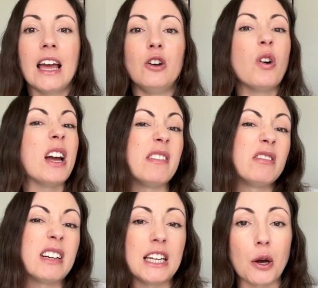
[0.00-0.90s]
not even
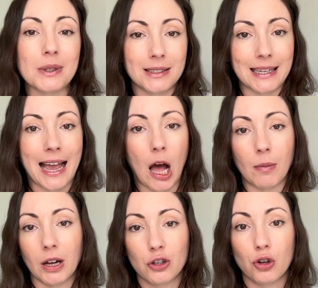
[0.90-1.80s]
really noticing how
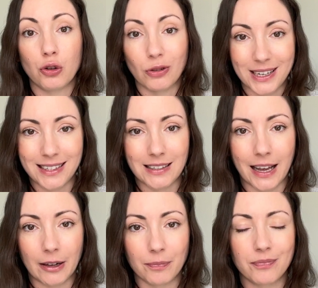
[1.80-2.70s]
much you're
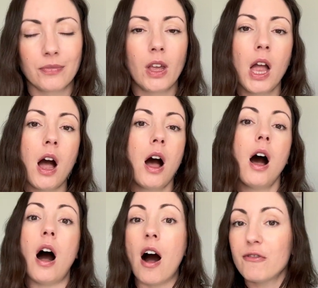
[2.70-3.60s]
eating.
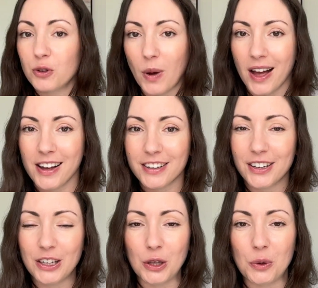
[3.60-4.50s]
After work,
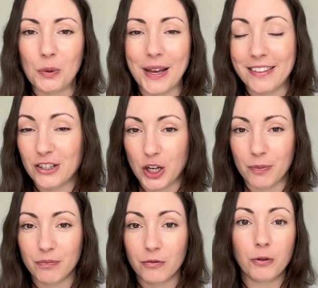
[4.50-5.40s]
you hit the
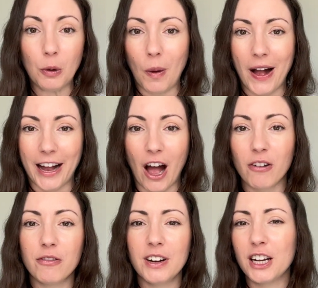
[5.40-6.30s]
gym for a
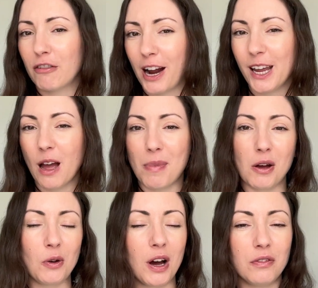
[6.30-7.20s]
workout, feeling great
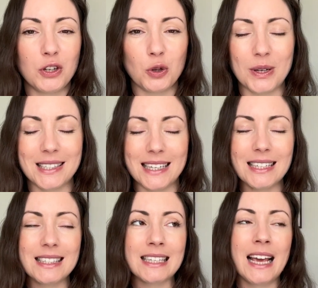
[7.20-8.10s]
about your healthy
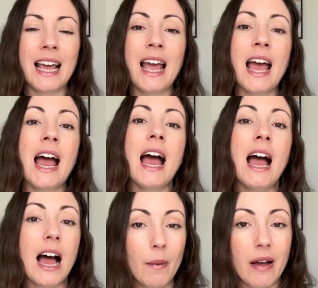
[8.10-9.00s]
choices.
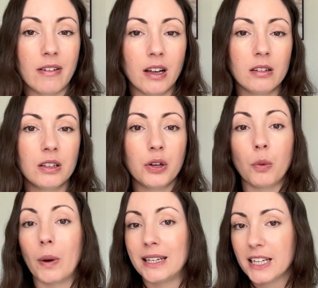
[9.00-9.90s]
However,
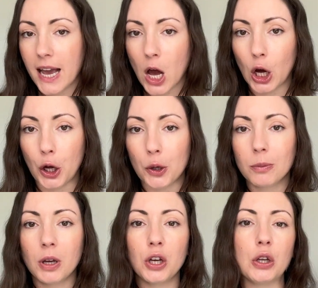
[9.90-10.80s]
when you get
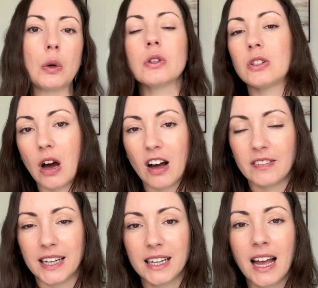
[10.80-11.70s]
home, you're
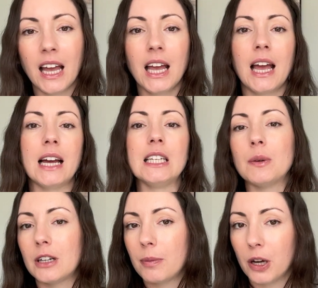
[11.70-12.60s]
starving and you
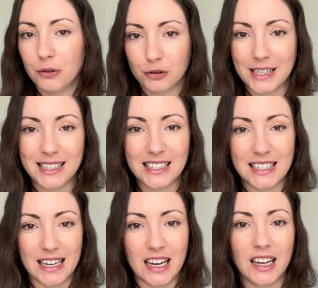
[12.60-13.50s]
end up overeating
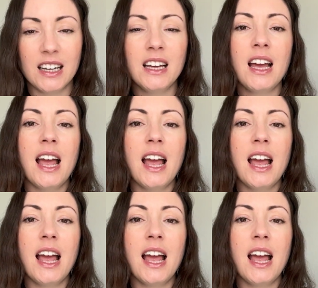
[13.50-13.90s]
dinner